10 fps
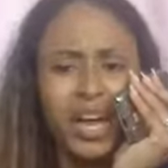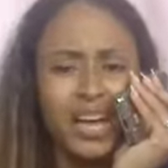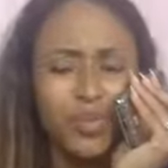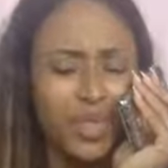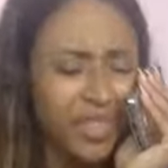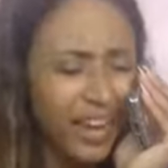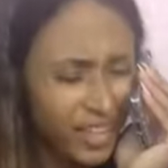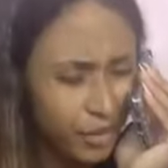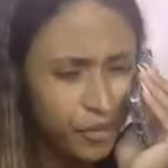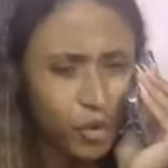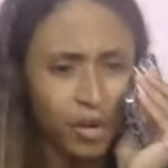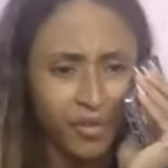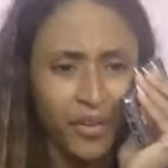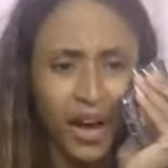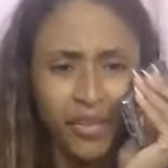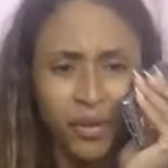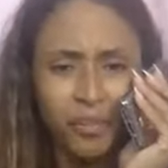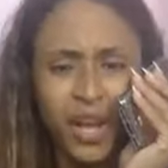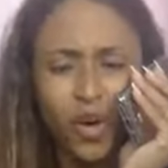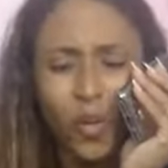And we thank you for it, Father.
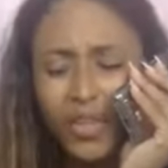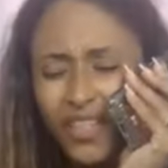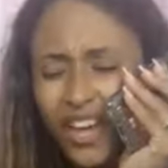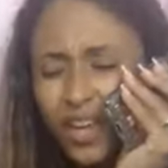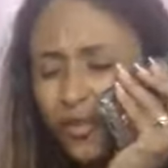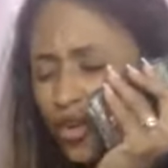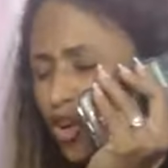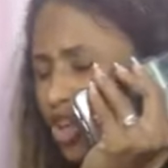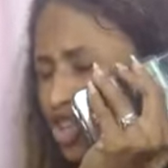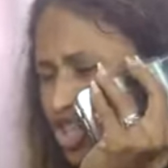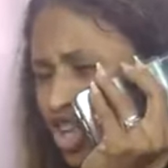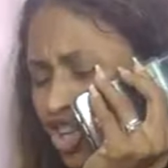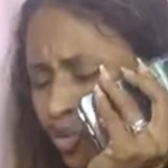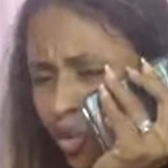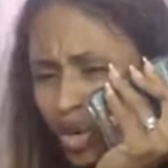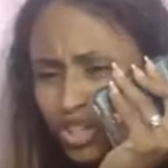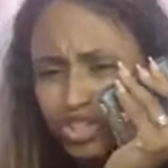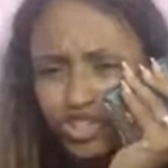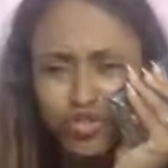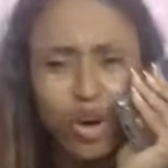We thank you for your continual
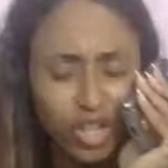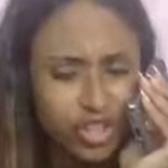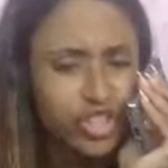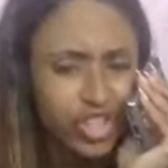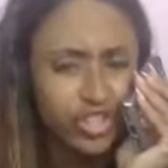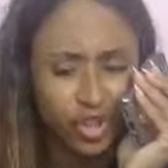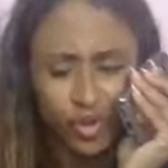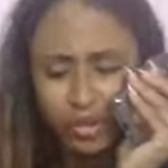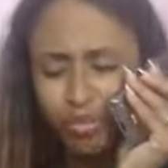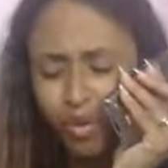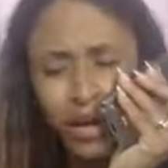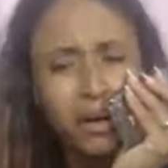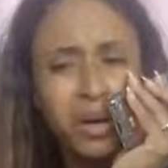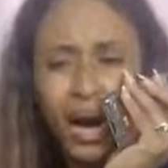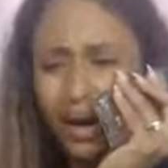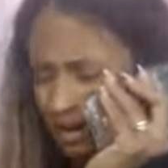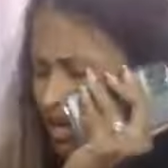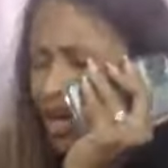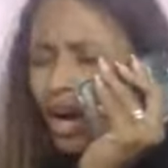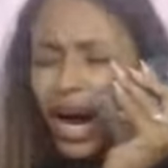instruction during prayer, God.
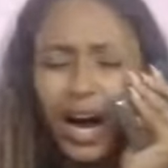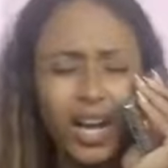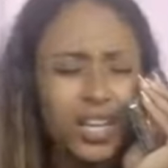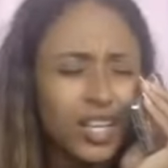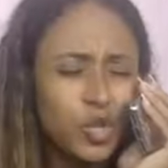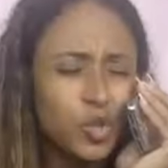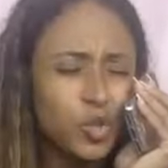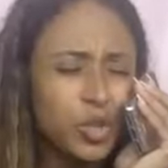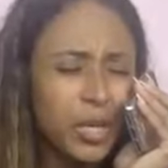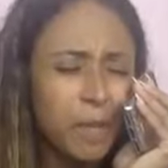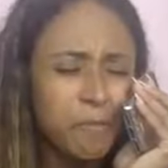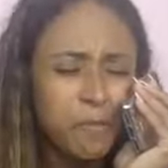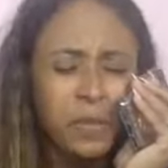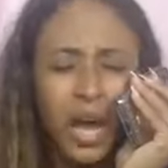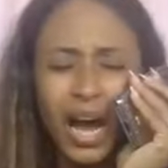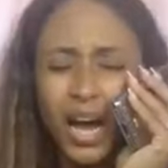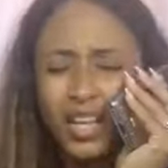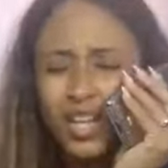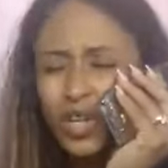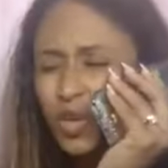Hallelujah.
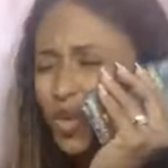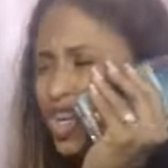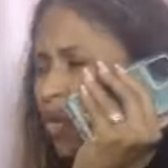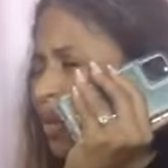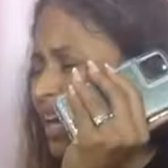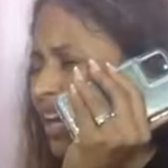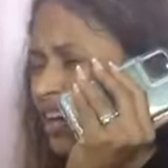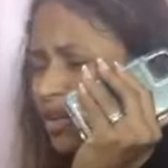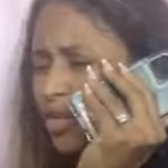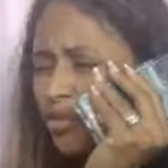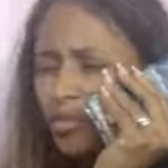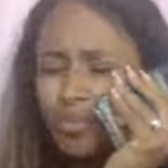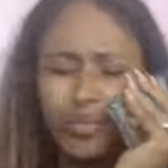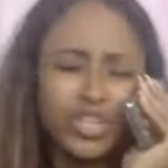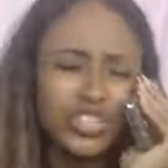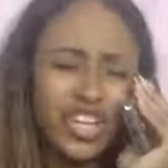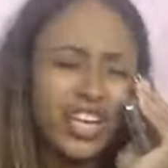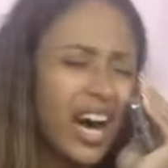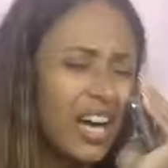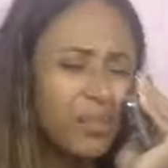Hallelujah. We hear through preaching,
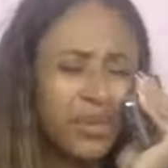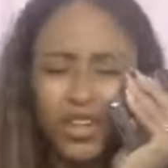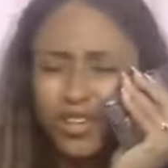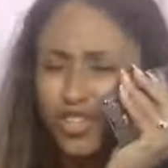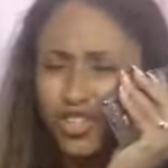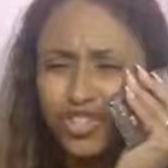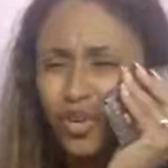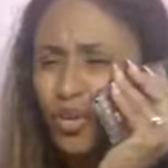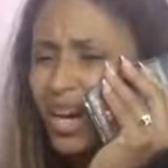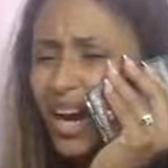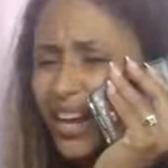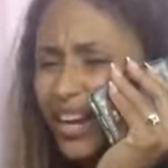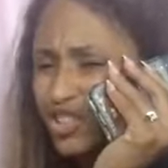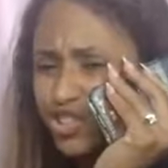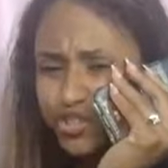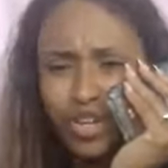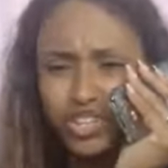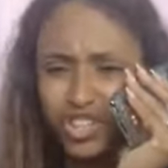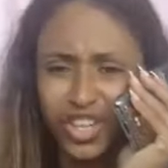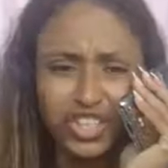God, but there's a certain kind of
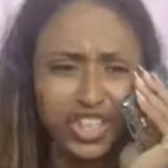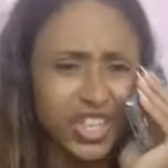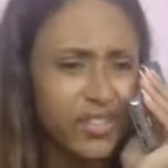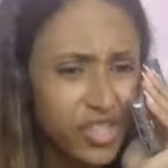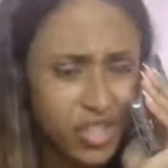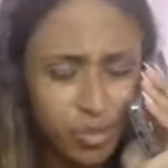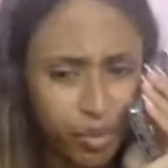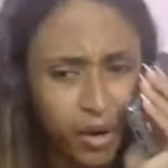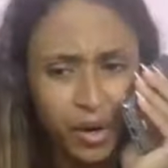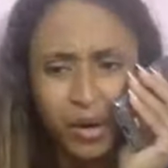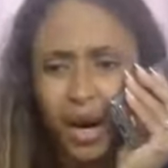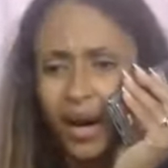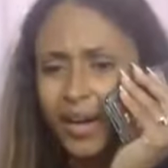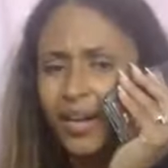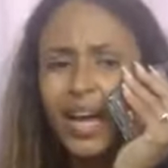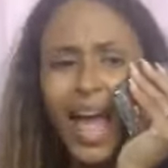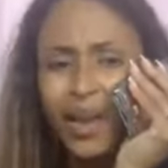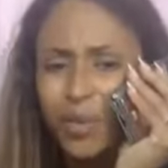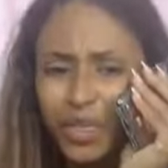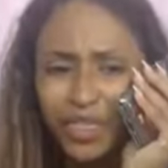instruction that you give us in prayer, God.
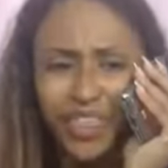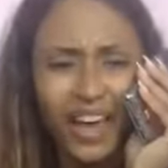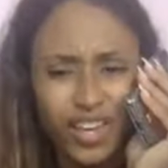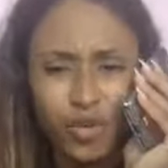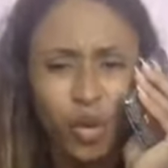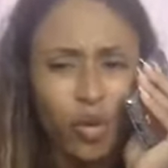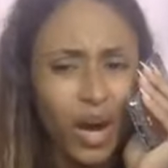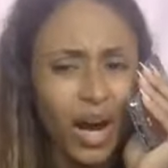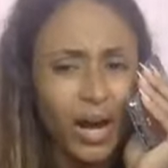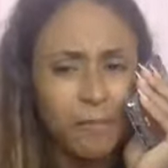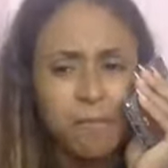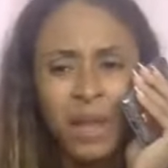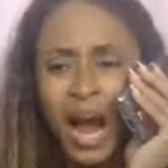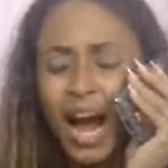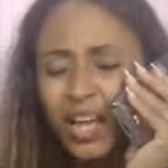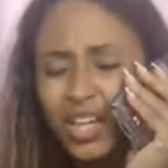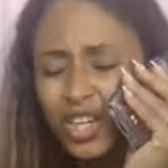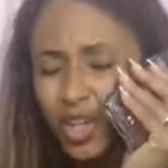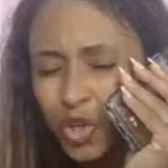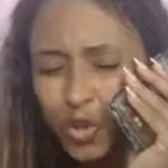And we thank you, oh God.
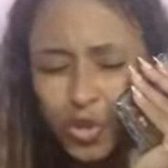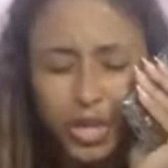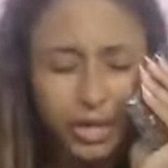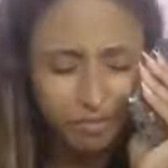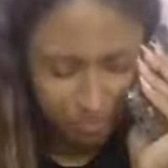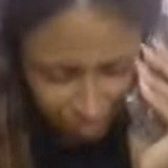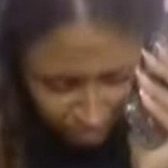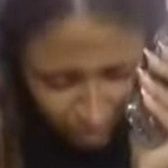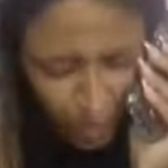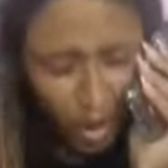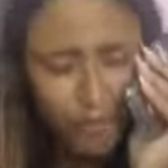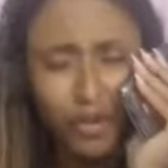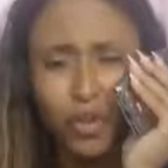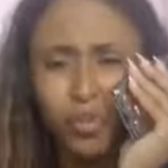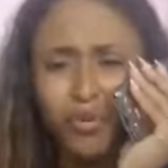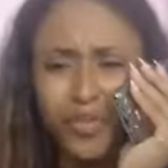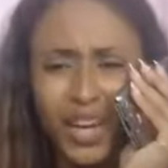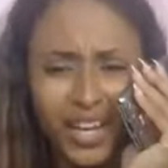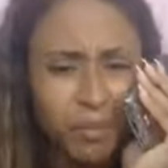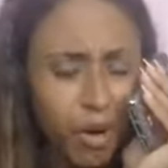Hallelujah. for the
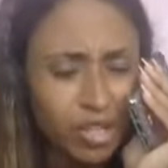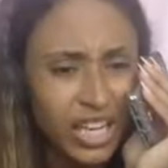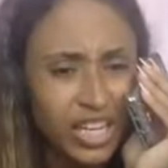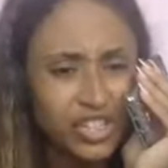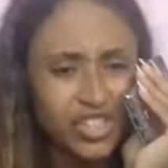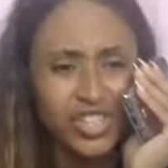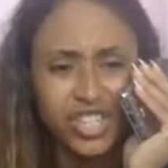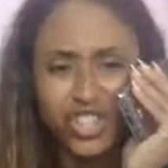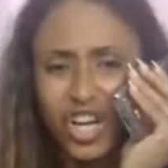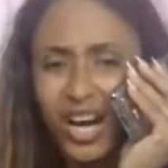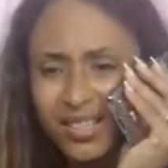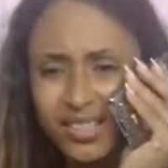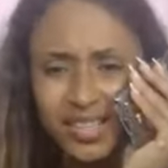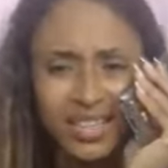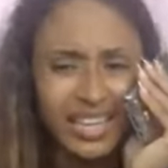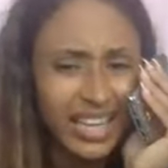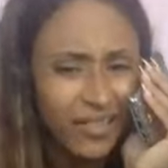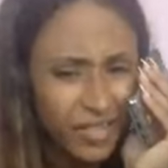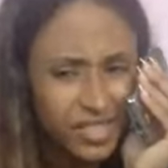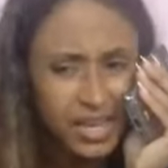prophetic impartations that you constantly
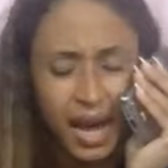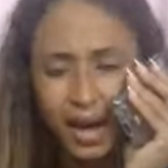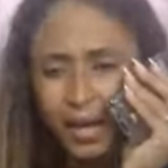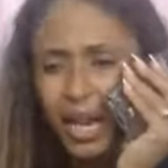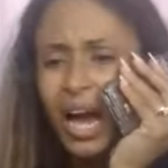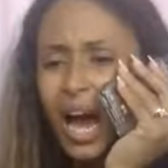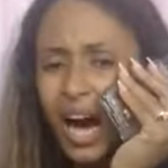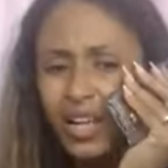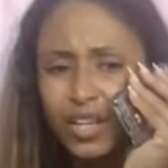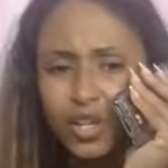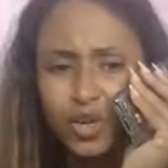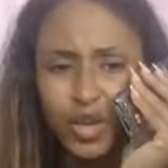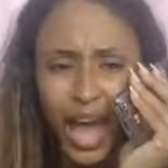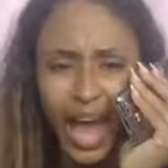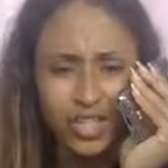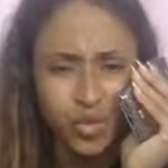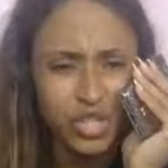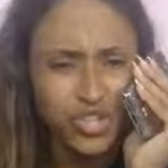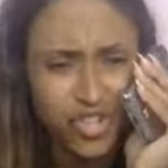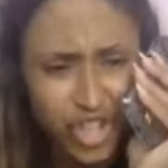give us, God. Hallelujah. As we
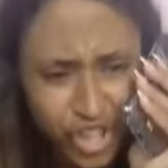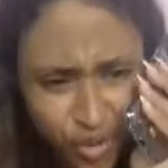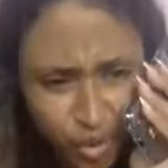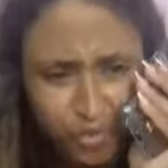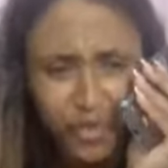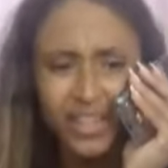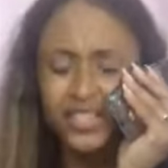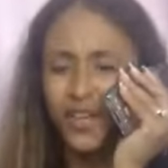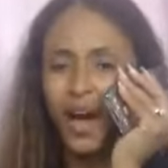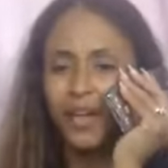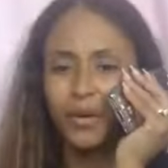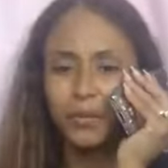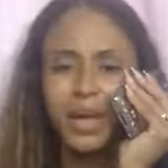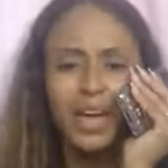seek your face, Father,